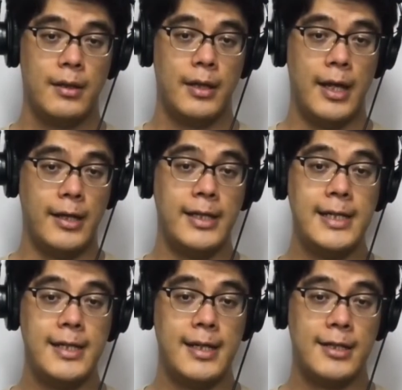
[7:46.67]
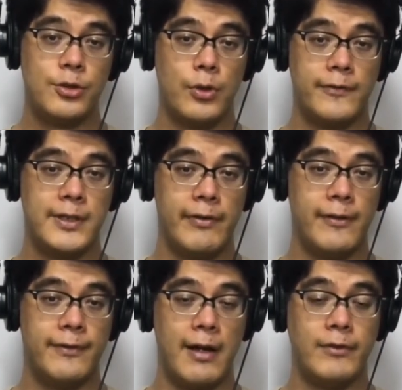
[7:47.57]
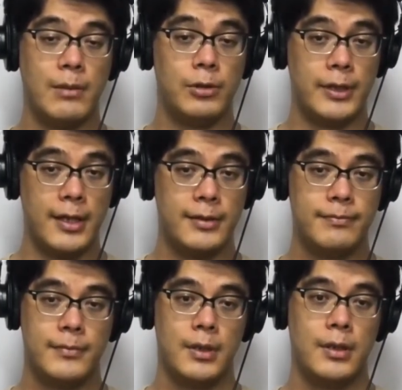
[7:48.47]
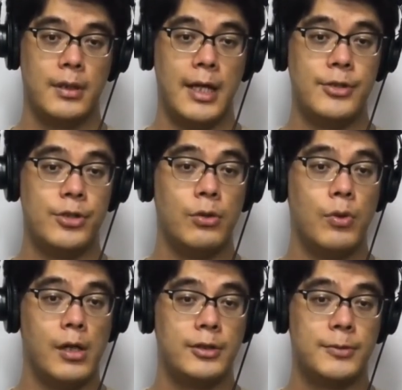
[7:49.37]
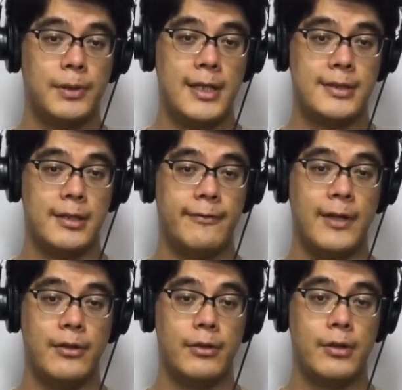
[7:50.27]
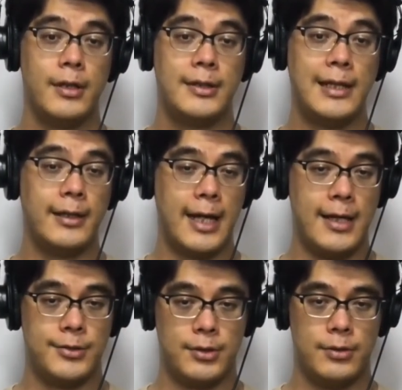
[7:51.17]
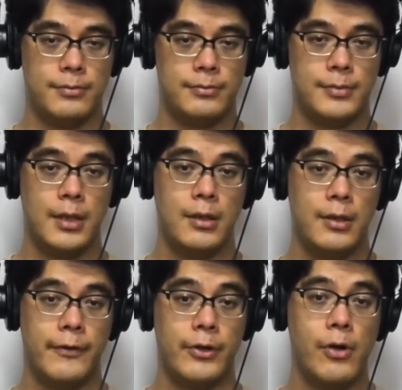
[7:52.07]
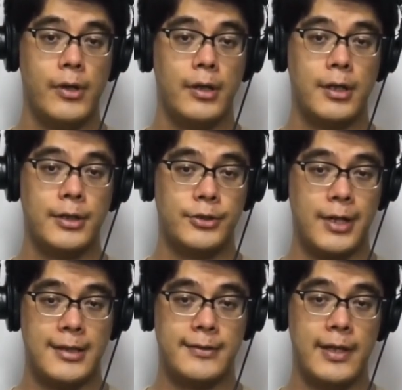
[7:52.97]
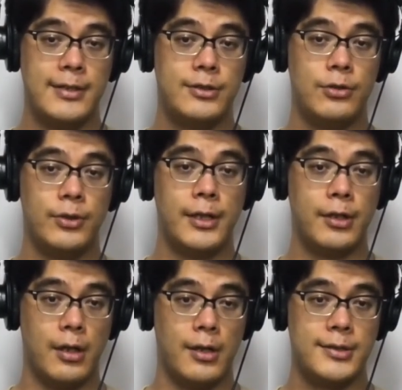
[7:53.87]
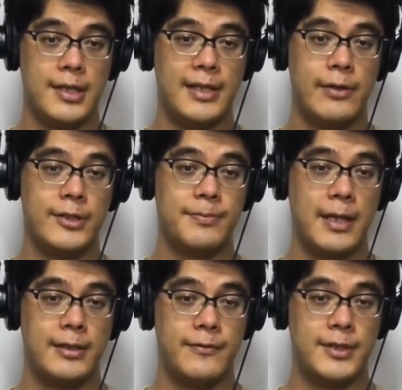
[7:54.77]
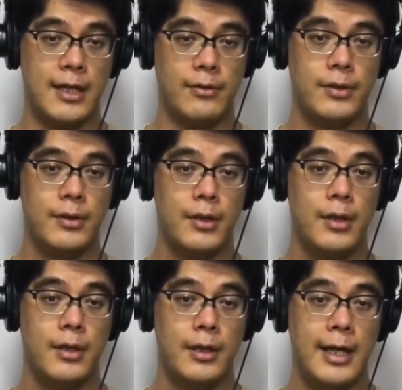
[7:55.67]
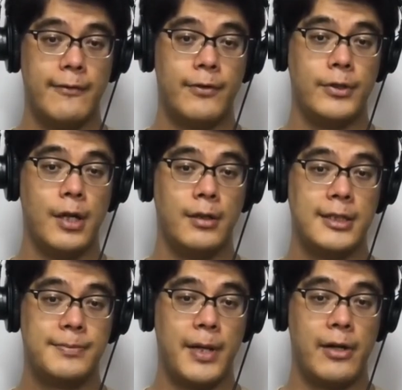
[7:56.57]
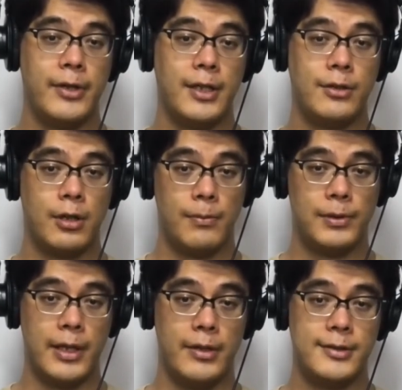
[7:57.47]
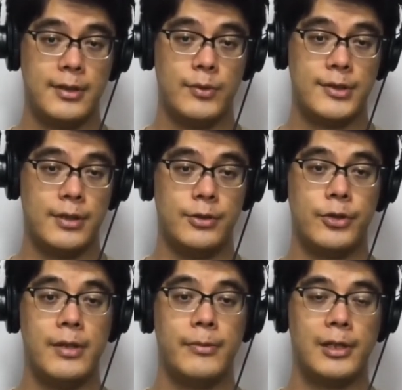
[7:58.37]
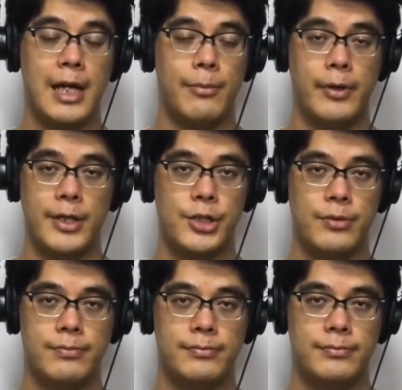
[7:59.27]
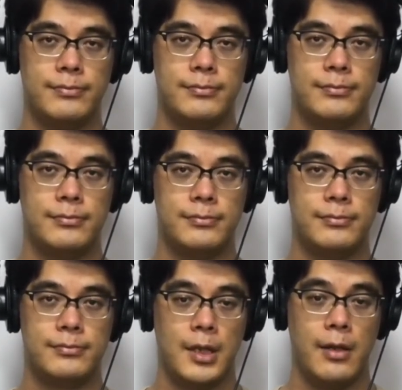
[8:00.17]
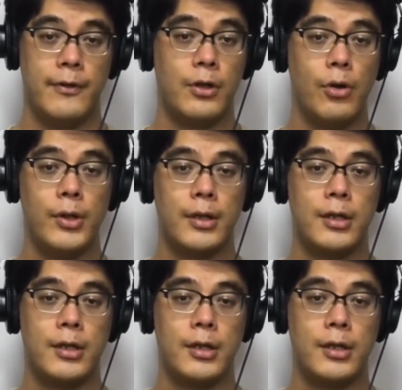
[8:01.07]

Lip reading: a EDS 1275 double neck, and Joe Walsh plays a Fender Telecaster. The coda contrasts these two guitars and their respective sound, and for young aspiring guitar players it was a dream collaboration. The coda